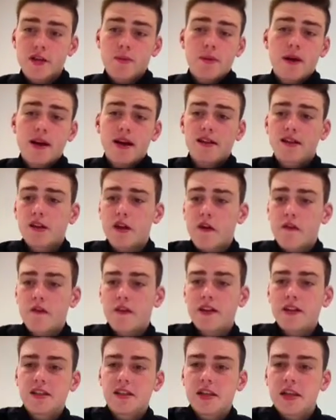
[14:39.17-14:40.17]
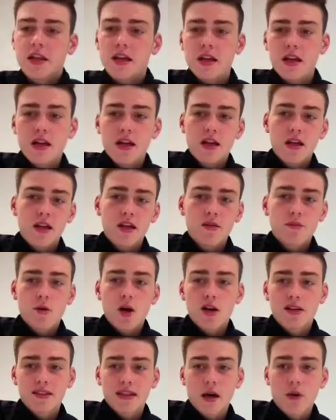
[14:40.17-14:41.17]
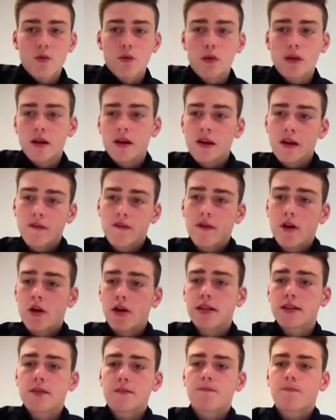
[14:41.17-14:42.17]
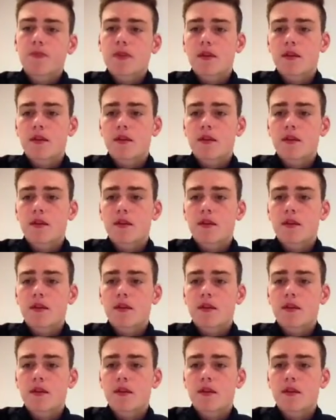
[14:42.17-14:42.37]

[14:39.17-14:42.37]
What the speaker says: The playing surface is marked out with lines,